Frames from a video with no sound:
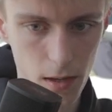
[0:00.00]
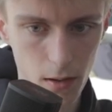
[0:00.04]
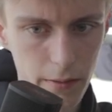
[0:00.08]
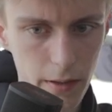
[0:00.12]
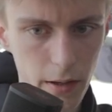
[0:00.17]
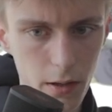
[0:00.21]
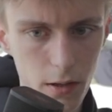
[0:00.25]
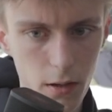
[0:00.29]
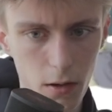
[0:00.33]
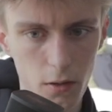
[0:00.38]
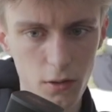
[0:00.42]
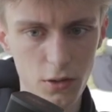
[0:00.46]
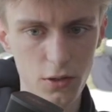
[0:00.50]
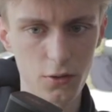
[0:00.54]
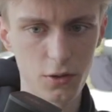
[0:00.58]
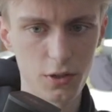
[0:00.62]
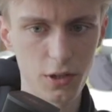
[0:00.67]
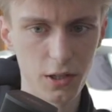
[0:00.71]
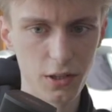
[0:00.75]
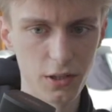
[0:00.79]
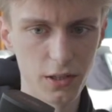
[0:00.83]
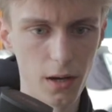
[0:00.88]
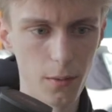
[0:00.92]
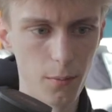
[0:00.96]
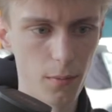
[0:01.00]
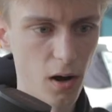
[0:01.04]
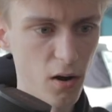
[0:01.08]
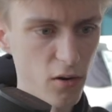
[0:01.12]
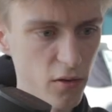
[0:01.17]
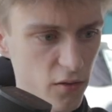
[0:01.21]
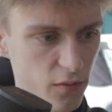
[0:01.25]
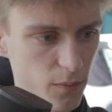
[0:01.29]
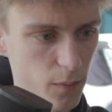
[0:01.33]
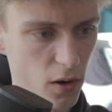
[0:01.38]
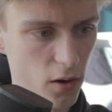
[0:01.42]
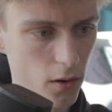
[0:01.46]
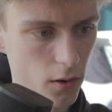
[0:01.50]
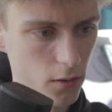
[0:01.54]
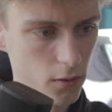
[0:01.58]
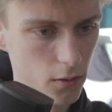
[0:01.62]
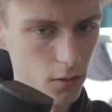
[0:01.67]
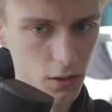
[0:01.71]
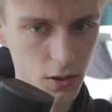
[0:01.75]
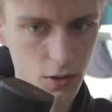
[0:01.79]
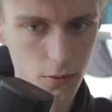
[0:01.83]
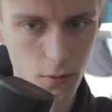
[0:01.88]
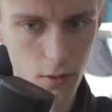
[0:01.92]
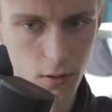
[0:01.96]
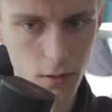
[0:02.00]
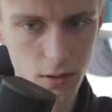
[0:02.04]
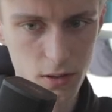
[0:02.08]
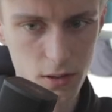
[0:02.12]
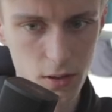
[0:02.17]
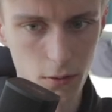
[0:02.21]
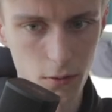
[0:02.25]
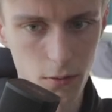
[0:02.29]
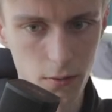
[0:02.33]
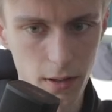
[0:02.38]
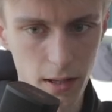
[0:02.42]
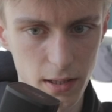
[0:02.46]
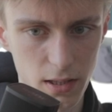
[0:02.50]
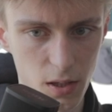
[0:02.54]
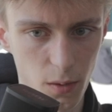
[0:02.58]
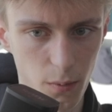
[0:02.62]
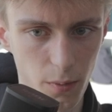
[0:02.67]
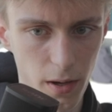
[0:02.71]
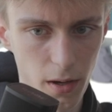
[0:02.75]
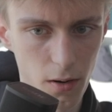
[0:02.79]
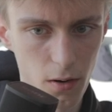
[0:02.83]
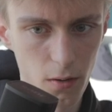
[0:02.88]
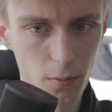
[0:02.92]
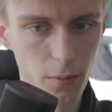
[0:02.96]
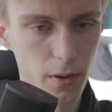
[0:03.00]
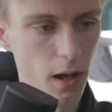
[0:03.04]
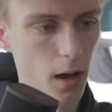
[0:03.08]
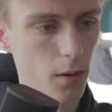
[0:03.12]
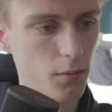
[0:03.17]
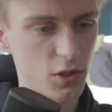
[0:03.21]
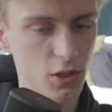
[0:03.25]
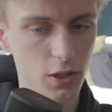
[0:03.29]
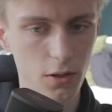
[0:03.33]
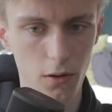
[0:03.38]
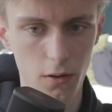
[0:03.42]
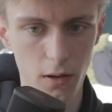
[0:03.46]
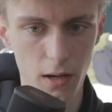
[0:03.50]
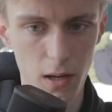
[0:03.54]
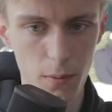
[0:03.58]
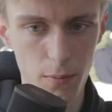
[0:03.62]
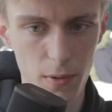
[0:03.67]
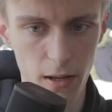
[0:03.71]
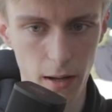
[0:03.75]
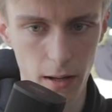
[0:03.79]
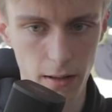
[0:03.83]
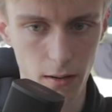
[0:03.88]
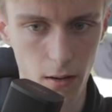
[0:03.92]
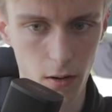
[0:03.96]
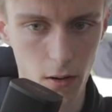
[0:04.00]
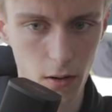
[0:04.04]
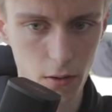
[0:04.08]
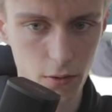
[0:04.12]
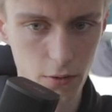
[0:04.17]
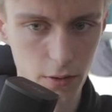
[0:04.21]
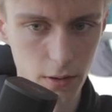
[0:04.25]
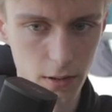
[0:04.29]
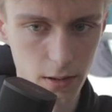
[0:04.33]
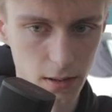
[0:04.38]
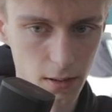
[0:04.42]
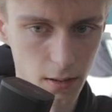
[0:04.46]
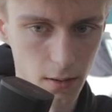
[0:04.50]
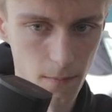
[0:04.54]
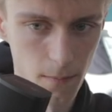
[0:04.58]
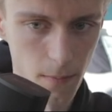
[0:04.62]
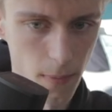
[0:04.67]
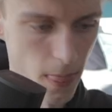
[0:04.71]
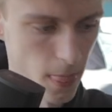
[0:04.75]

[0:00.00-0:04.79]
Then you can also change the amount of particles you want, so that's up here, but I'm just gonna keep it at 100.